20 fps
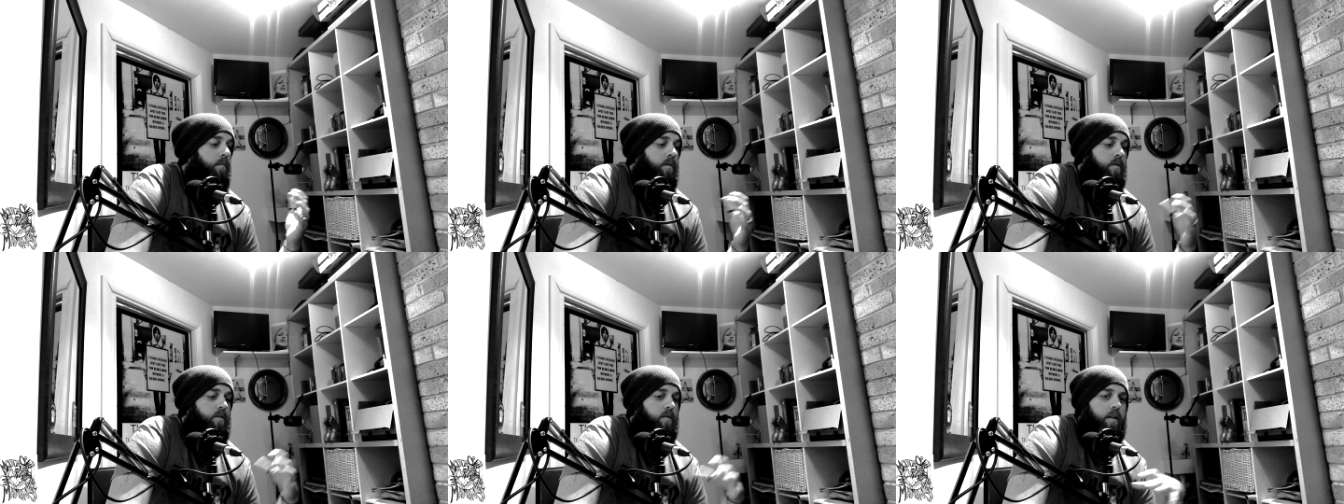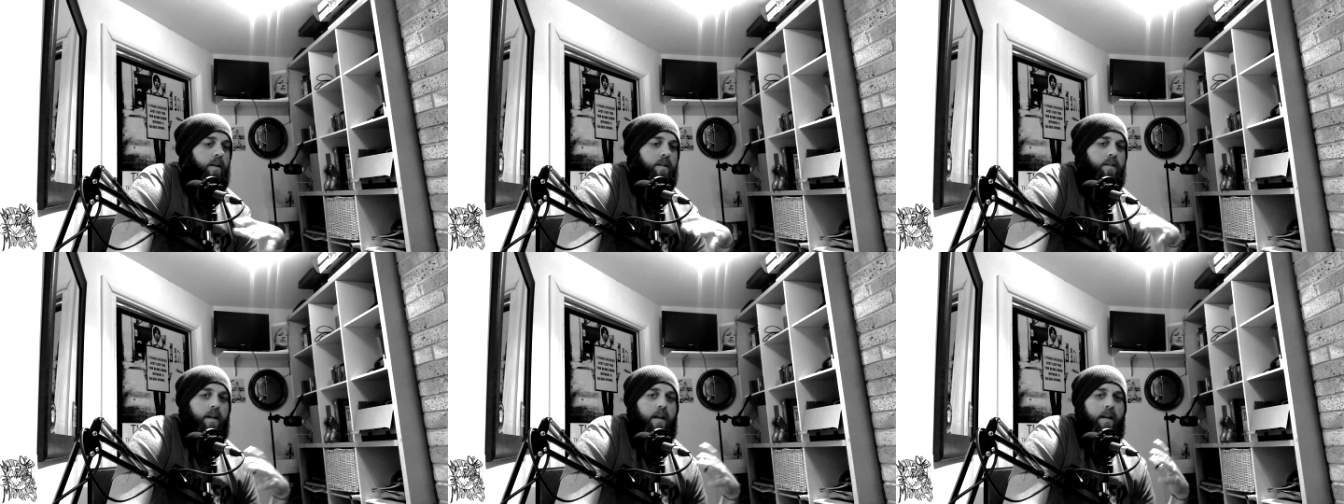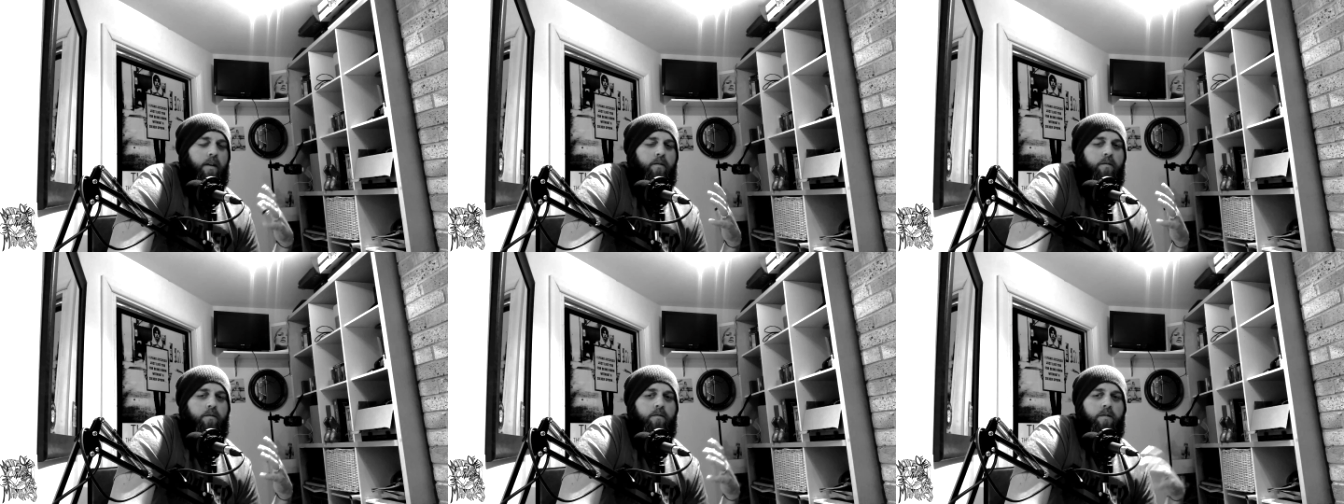tried to
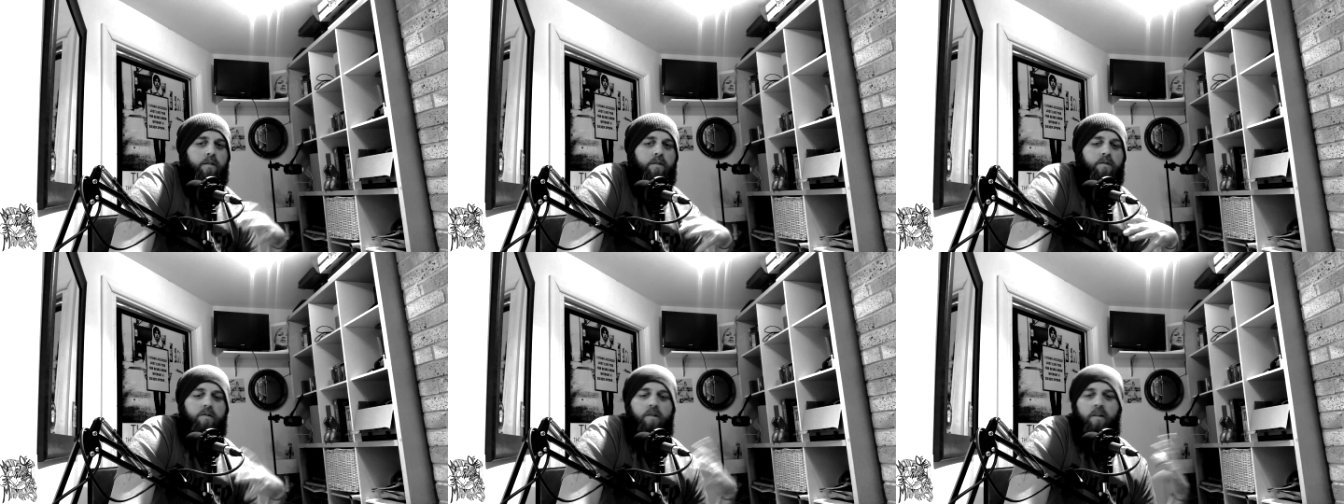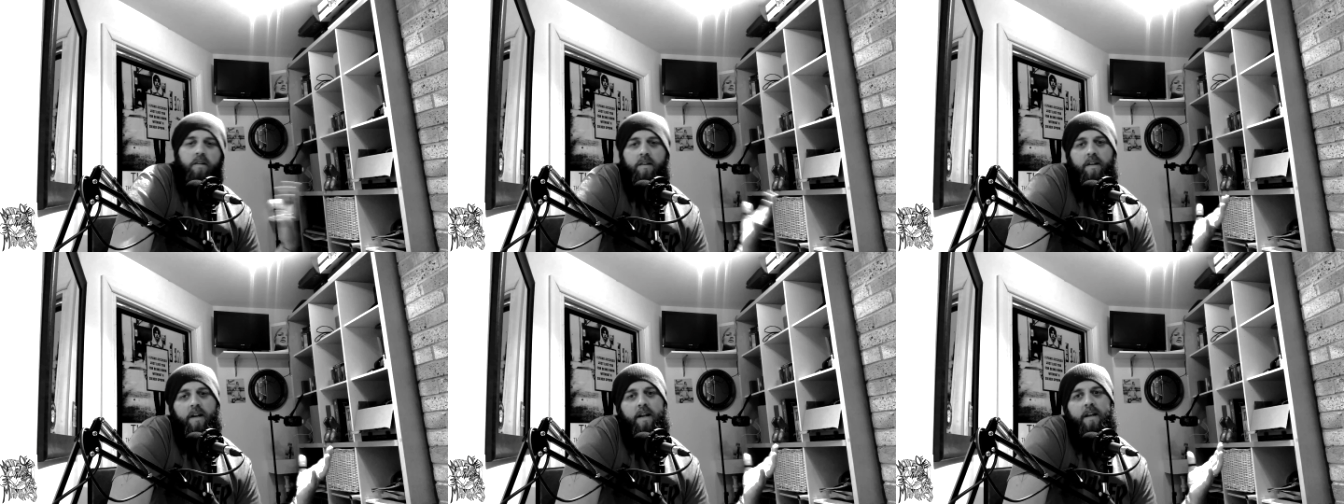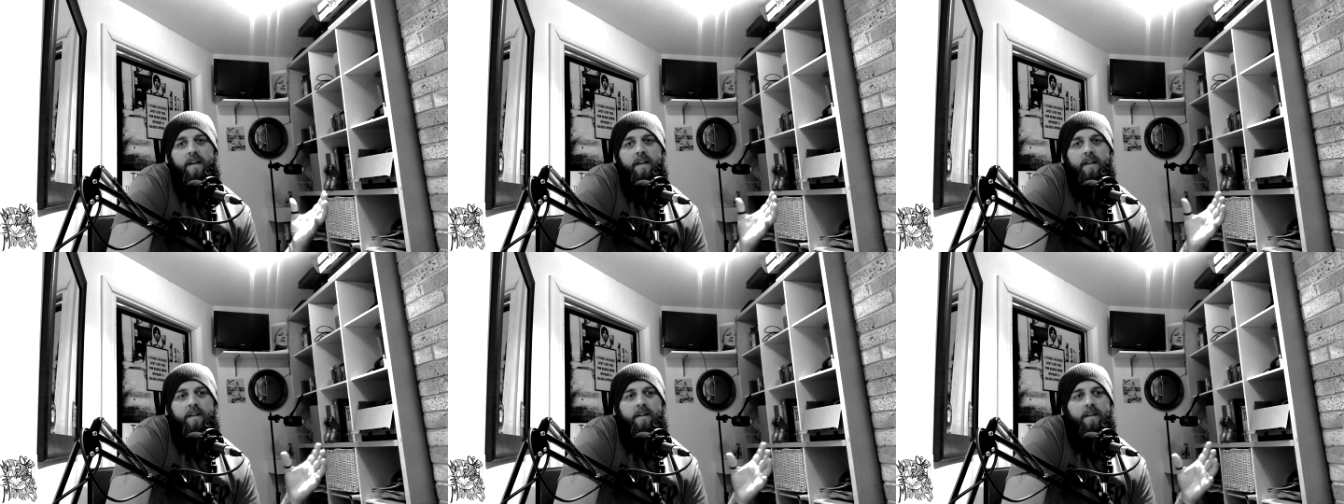get it all
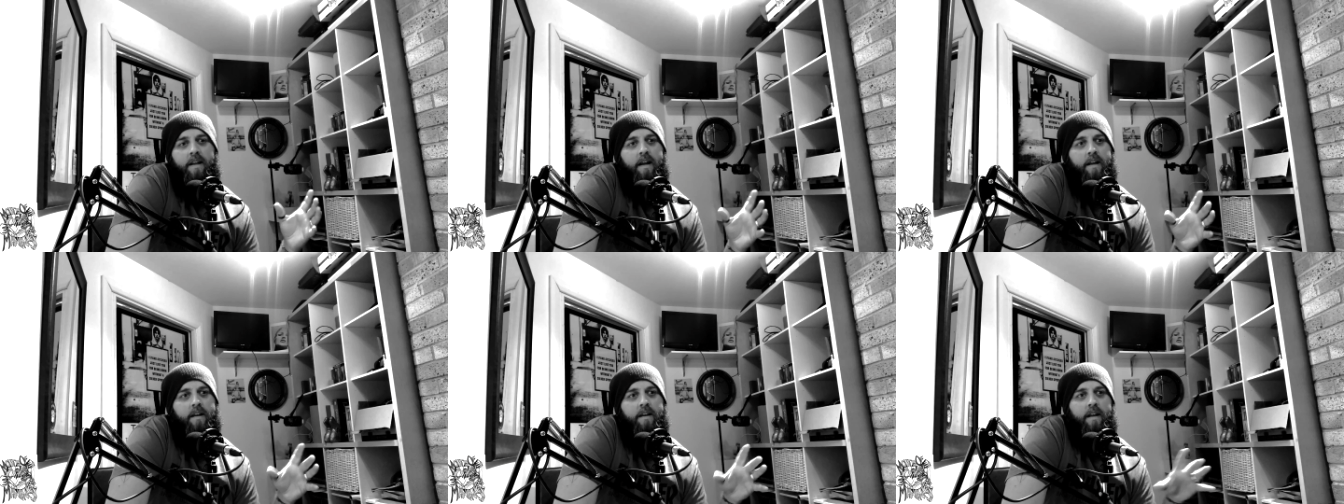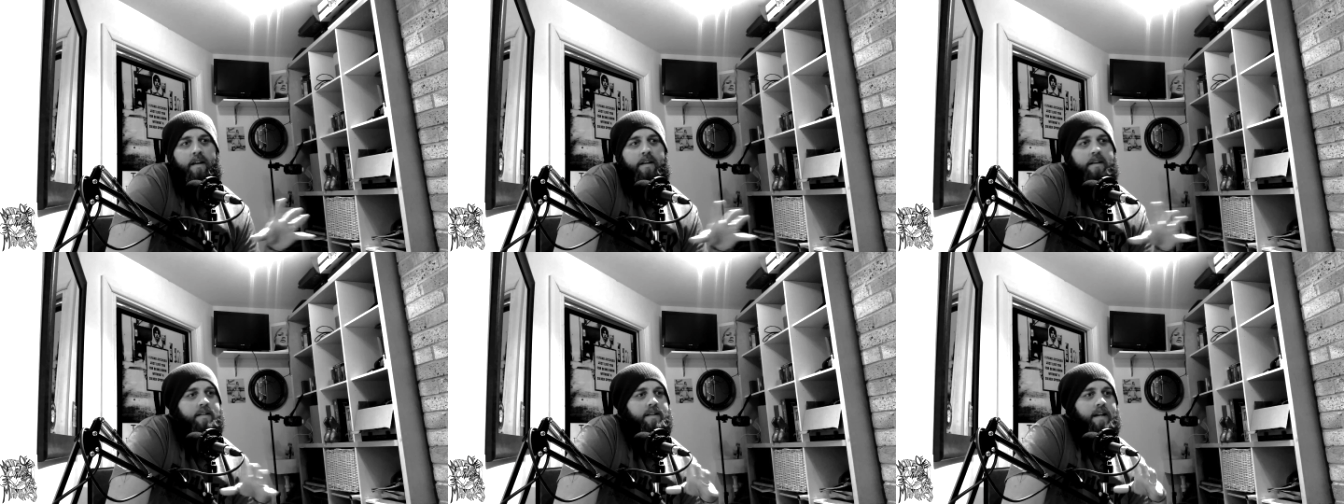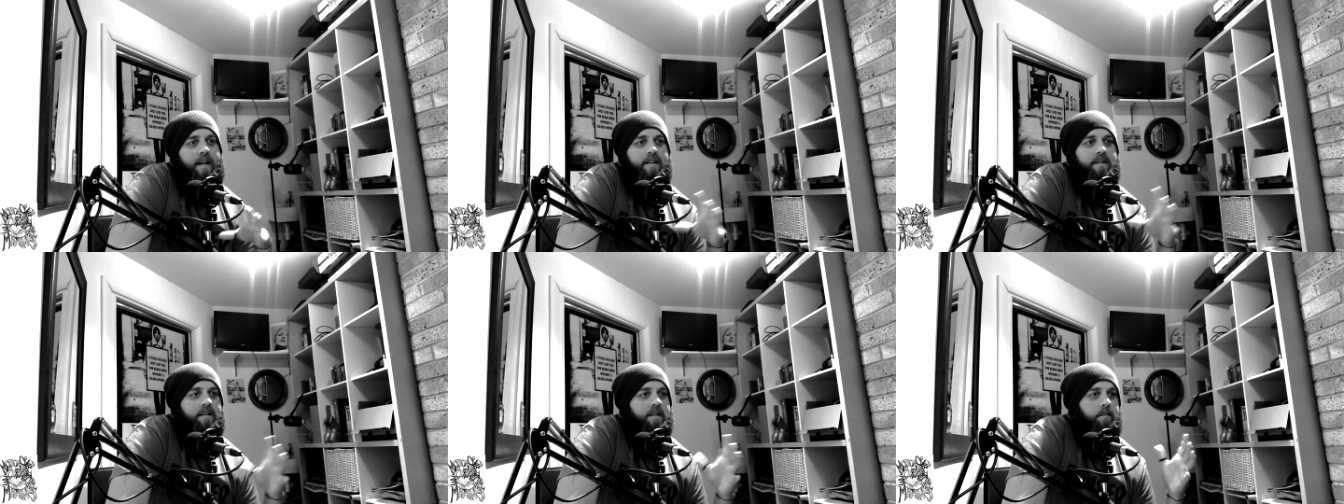consolidated, and that is
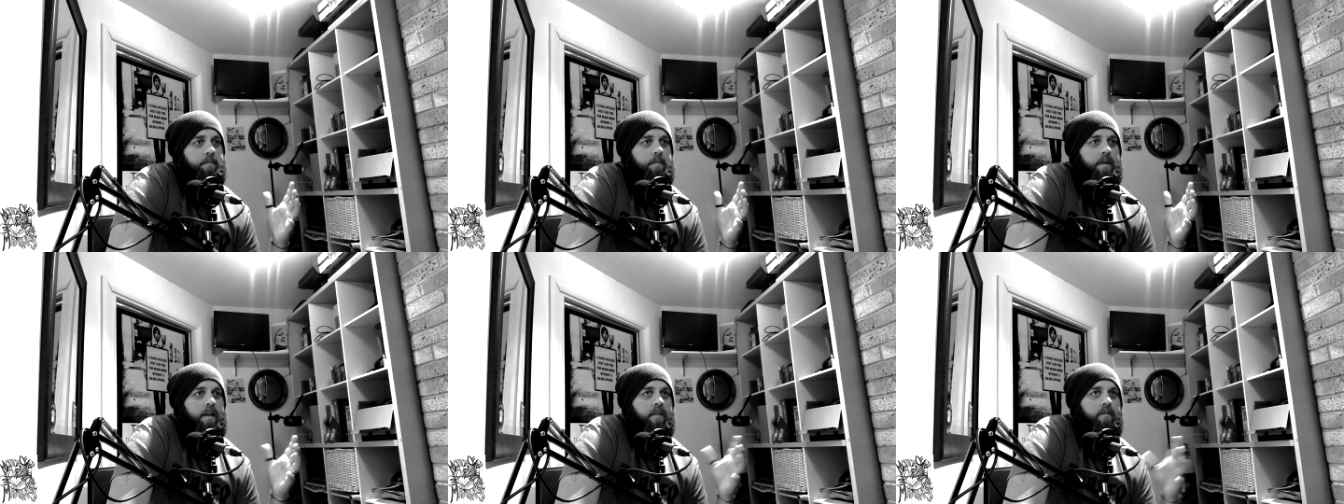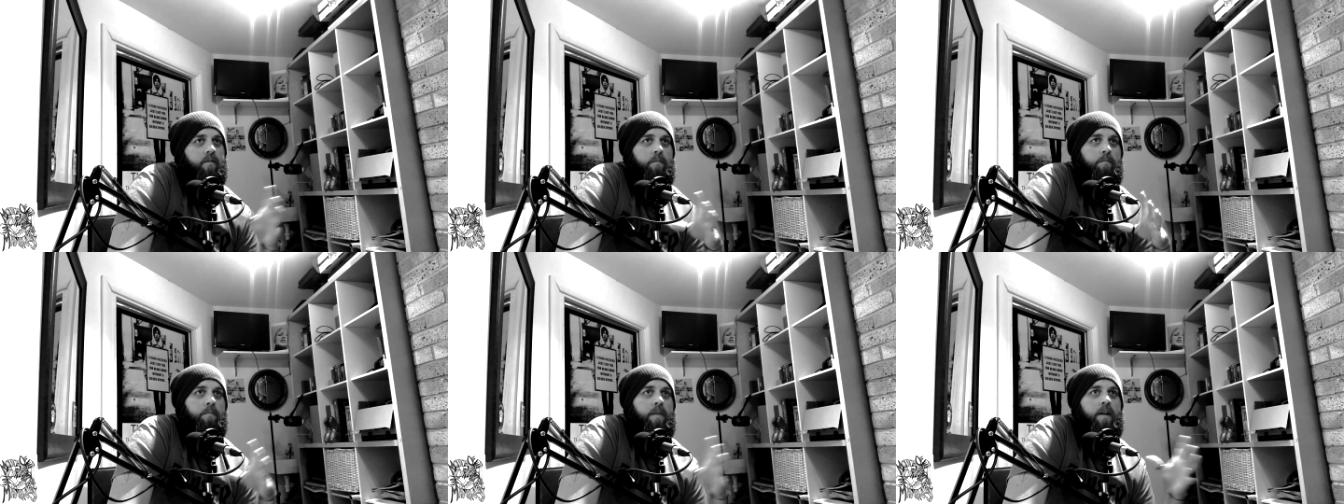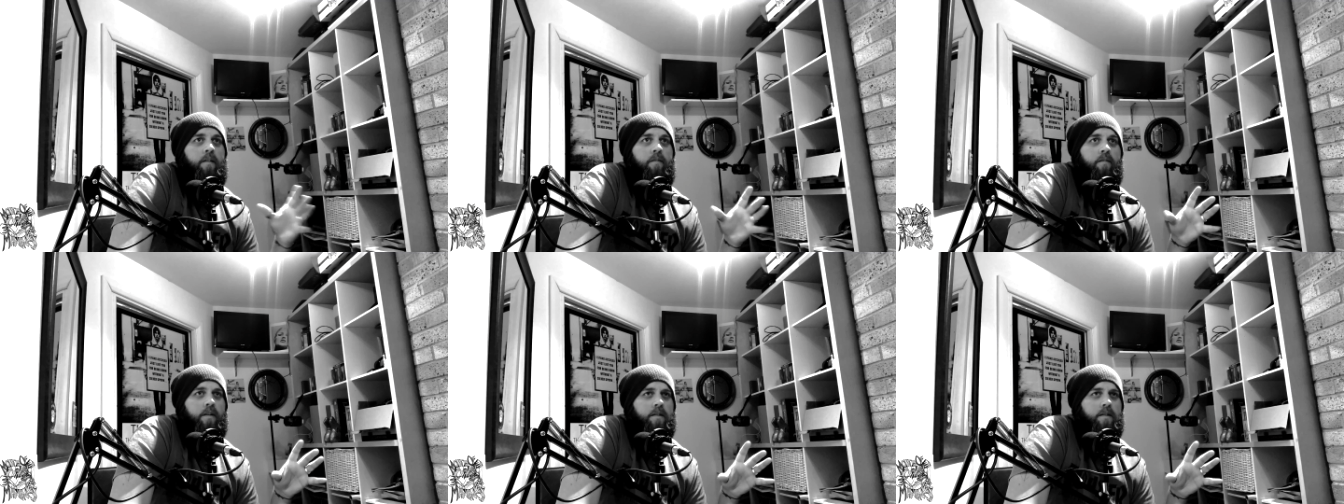actually a bit of a myth.